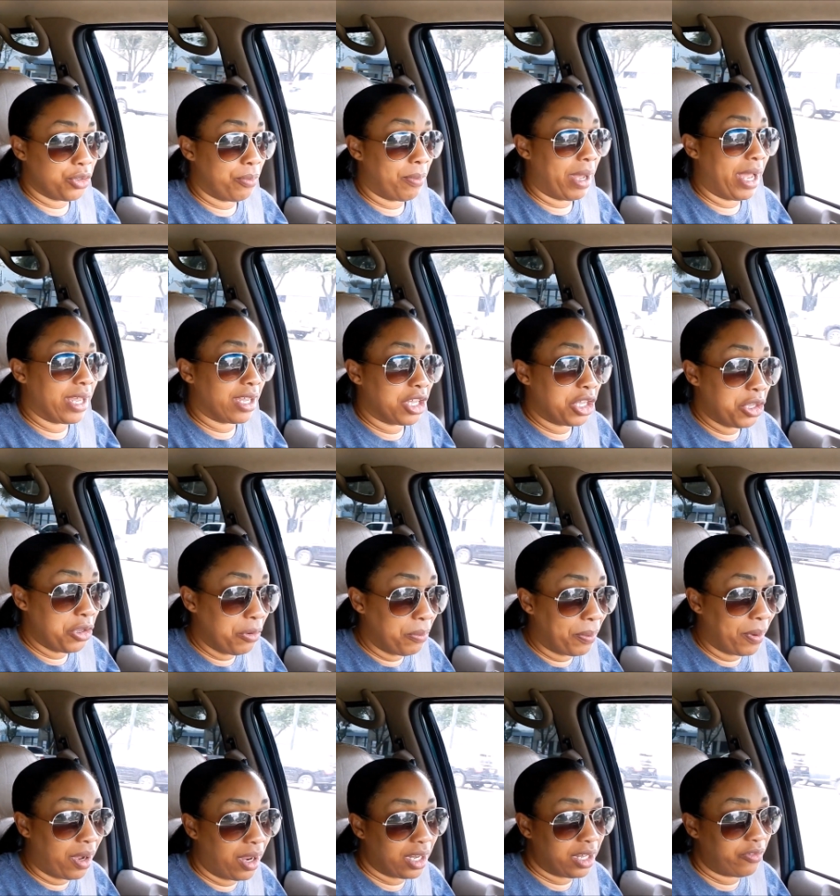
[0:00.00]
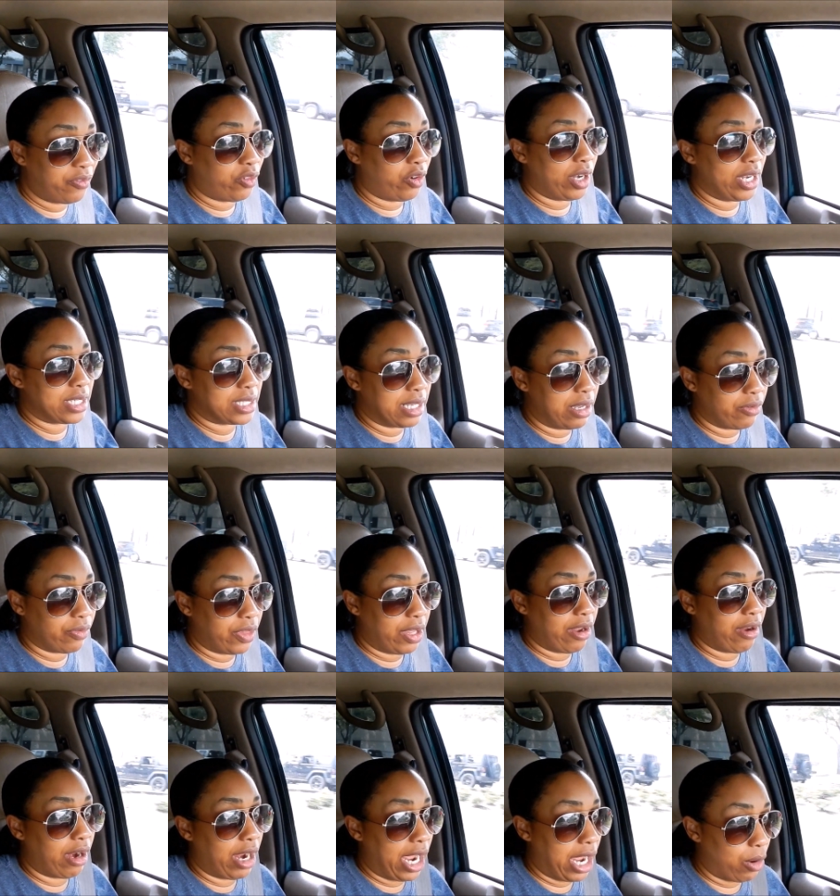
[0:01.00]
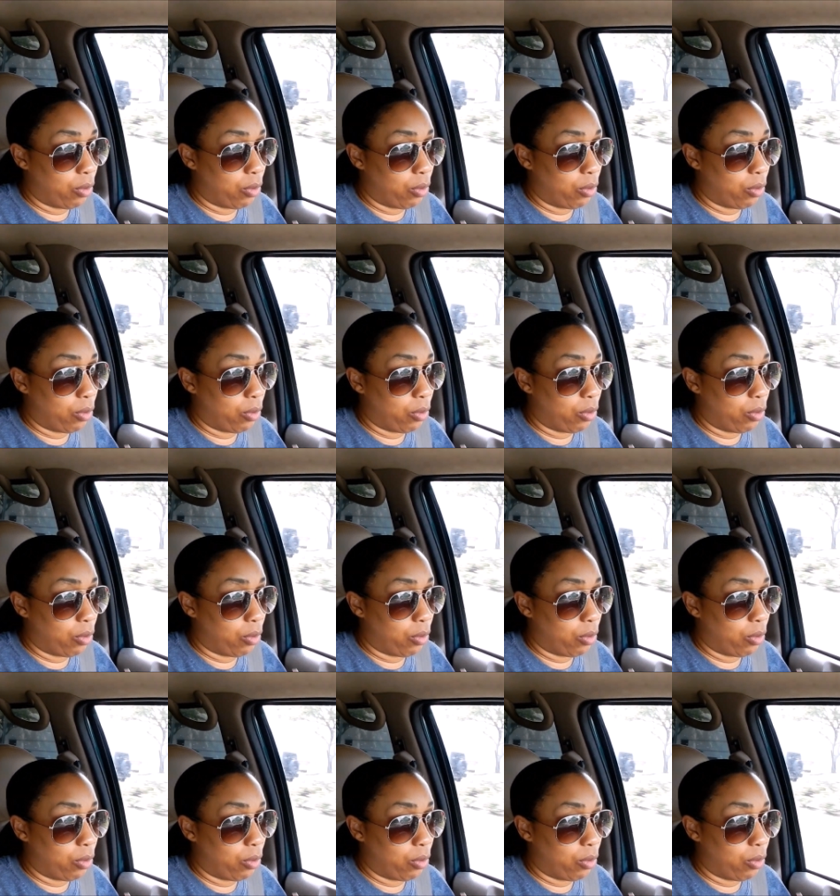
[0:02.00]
to my couponing friends out there.